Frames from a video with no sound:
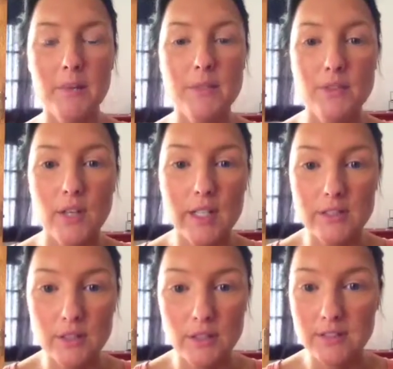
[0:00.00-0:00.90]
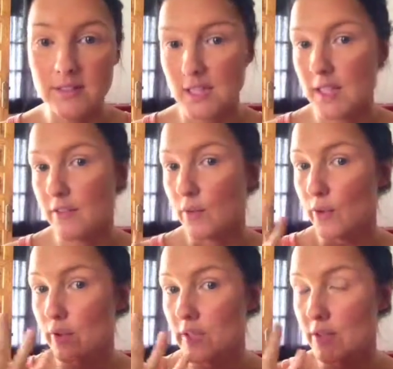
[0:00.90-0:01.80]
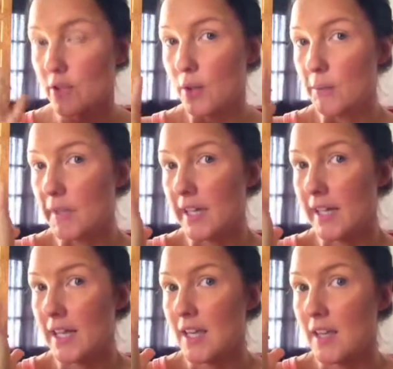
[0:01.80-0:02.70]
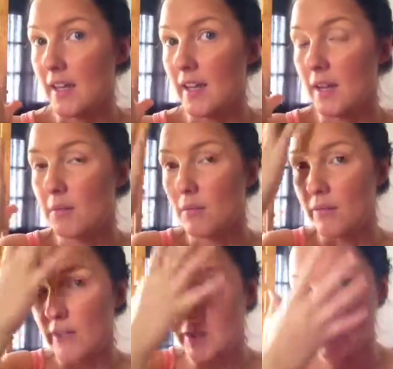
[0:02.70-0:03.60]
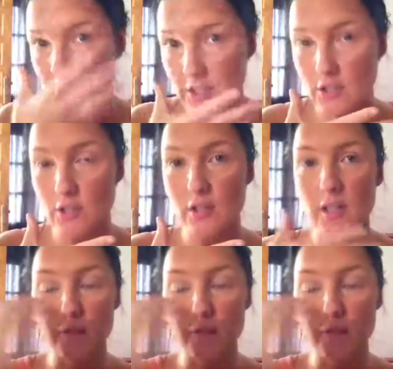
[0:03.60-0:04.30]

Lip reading: So as you can see, I've already got my foundation on.